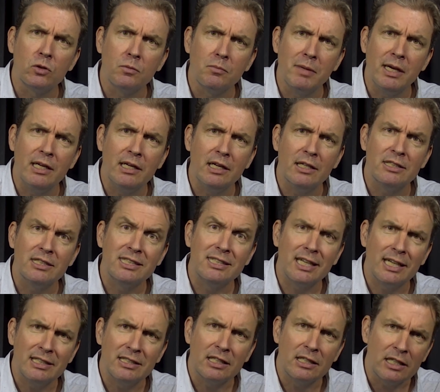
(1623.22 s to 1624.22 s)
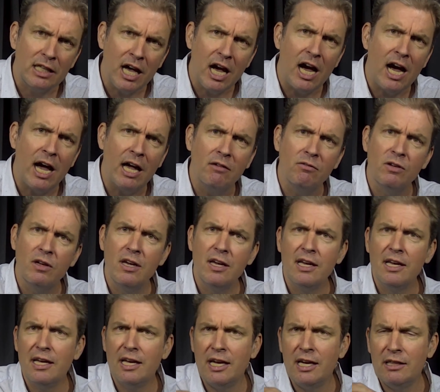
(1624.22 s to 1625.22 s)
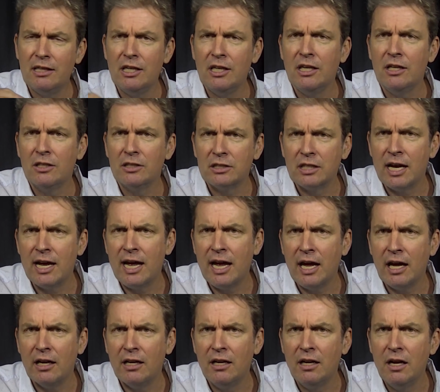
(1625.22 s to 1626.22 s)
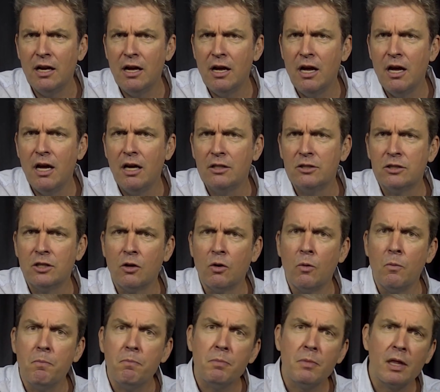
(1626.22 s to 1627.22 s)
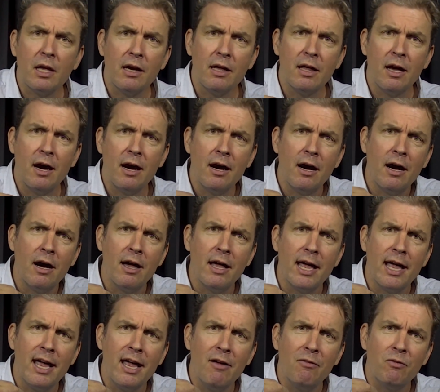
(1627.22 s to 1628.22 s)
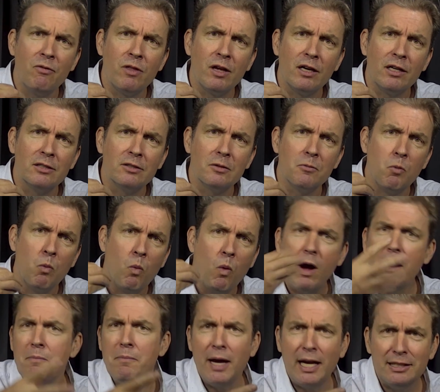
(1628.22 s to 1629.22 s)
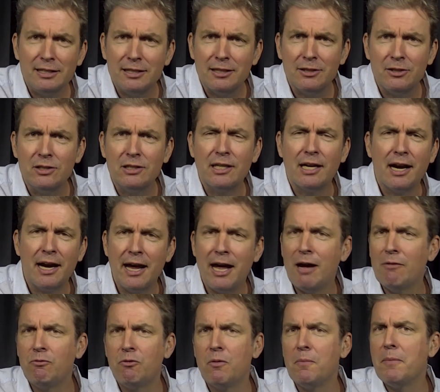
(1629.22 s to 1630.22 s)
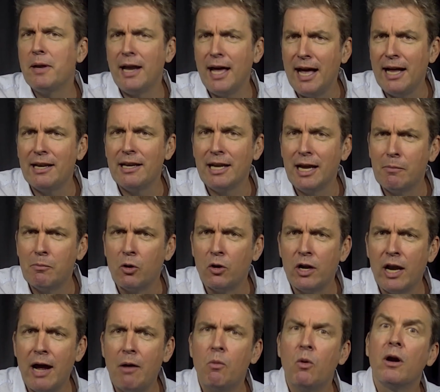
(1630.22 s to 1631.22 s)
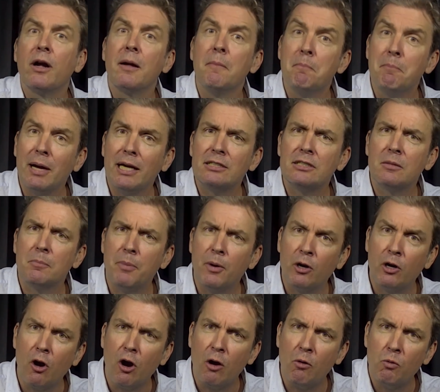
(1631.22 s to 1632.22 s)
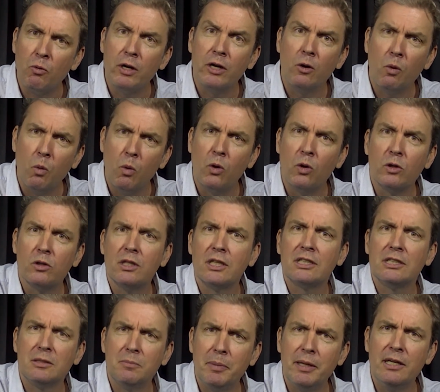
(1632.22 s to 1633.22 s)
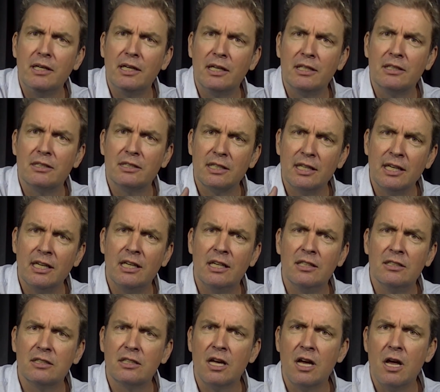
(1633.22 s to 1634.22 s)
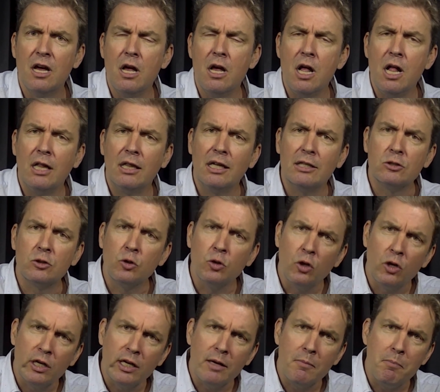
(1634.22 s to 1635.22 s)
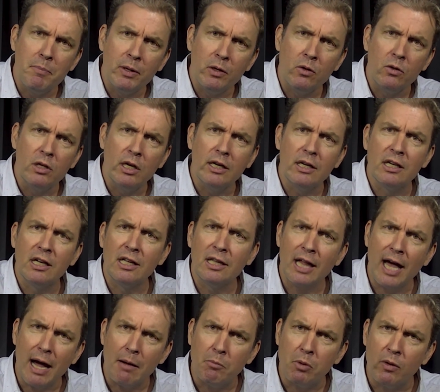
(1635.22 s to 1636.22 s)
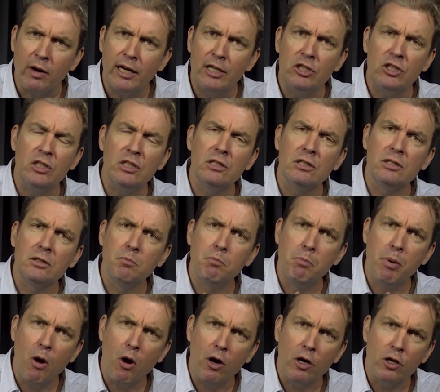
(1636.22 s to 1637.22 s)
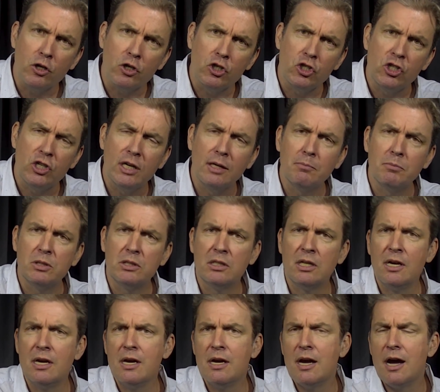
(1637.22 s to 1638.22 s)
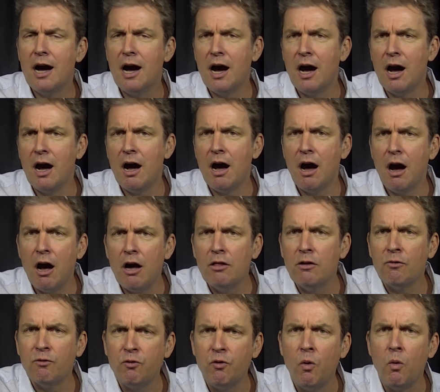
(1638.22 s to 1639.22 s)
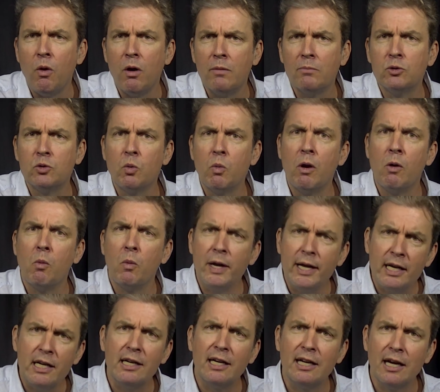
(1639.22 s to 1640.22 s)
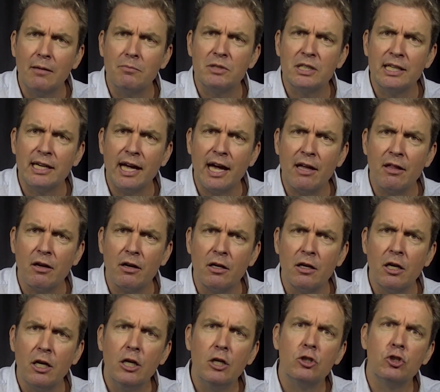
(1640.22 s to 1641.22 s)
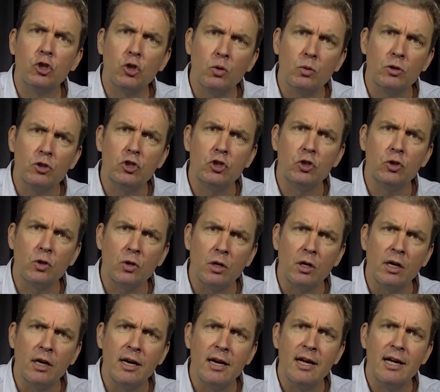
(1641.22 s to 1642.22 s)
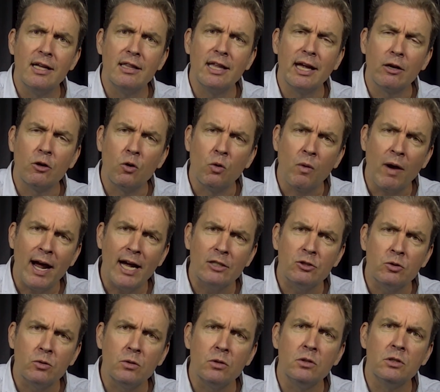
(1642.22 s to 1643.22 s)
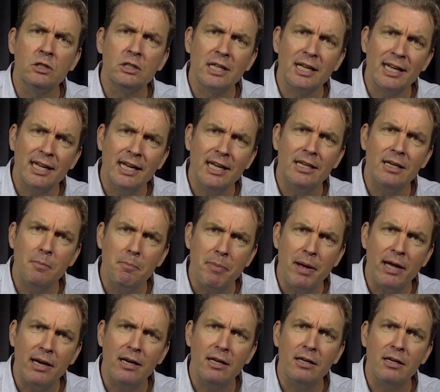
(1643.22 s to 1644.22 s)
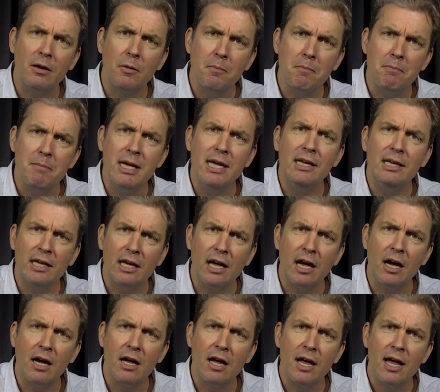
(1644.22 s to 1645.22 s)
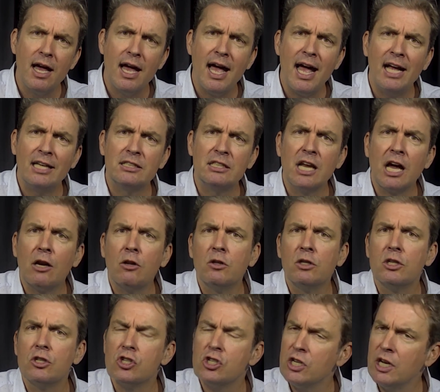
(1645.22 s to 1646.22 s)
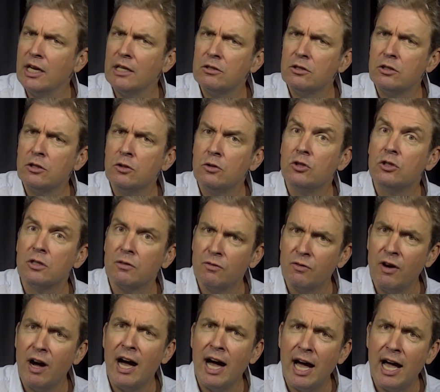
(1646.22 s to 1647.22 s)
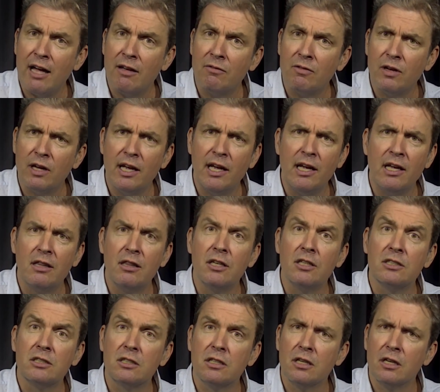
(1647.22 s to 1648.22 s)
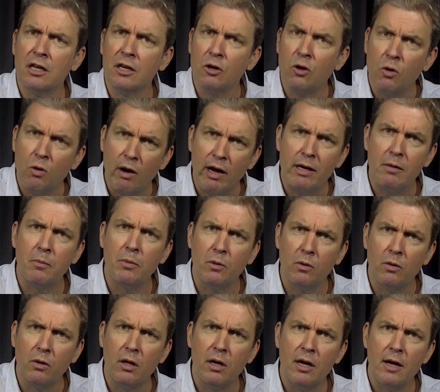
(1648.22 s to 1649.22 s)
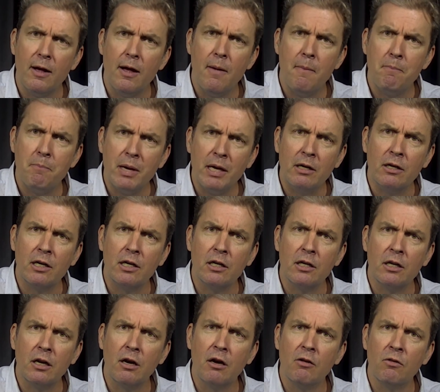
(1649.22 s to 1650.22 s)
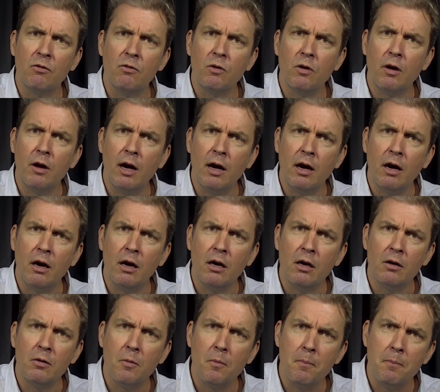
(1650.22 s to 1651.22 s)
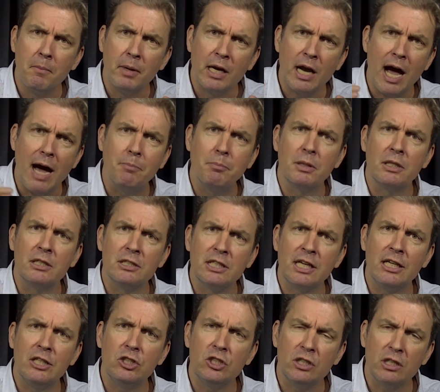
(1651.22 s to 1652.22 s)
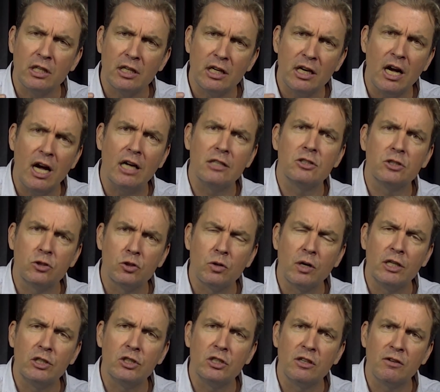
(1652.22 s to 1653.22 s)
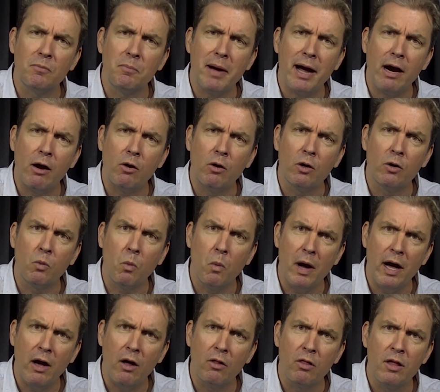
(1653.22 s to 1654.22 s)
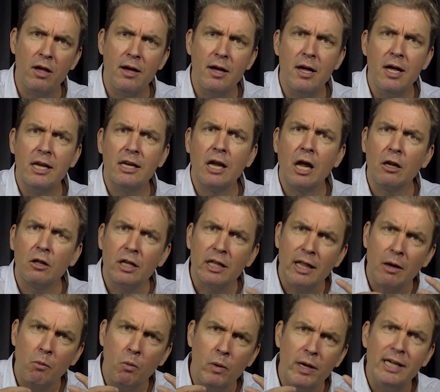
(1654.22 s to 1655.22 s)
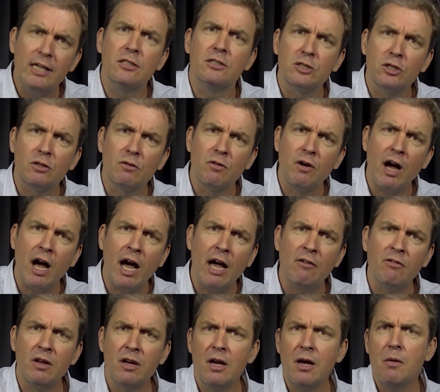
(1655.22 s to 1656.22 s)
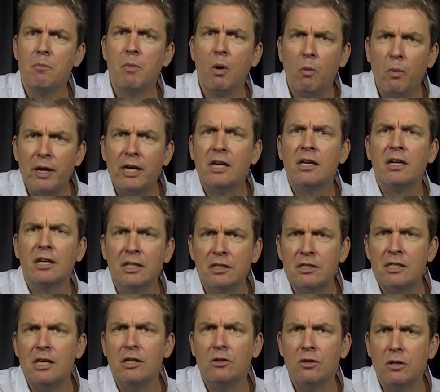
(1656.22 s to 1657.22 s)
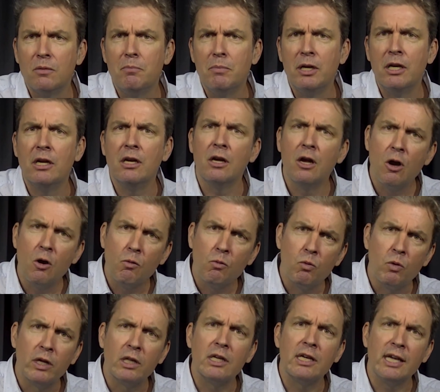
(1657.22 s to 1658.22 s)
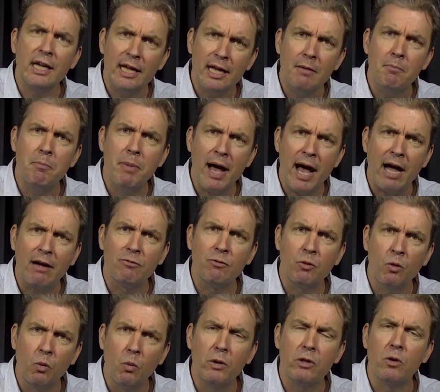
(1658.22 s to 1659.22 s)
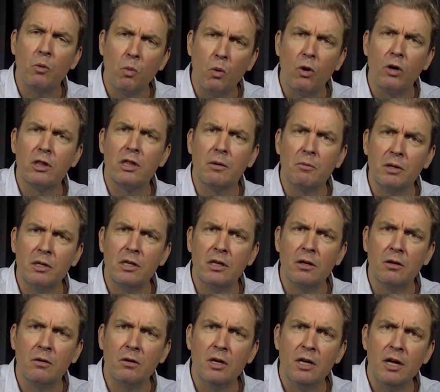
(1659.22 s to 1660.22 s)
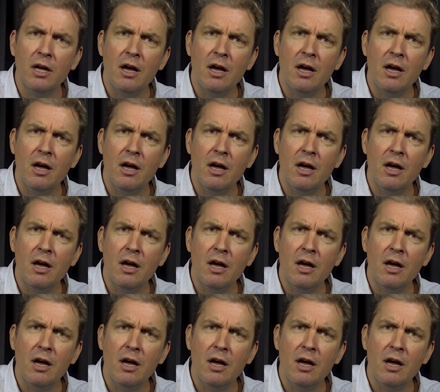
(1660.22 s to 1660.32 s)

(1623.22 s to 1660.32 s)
media stays alive in the years ahead. So, if there's one message that I have from Manhattan Neighborhood Network and based upon our real-world experience is, let's look at building collaborations, partnerships, other forms where we can come together to ensure that grassroots independent media has not only a chance to survive in this incredible period of monopolization and concentration of power and wealth, not only that we can survive, but we can continue to be really impactful with the work that we do.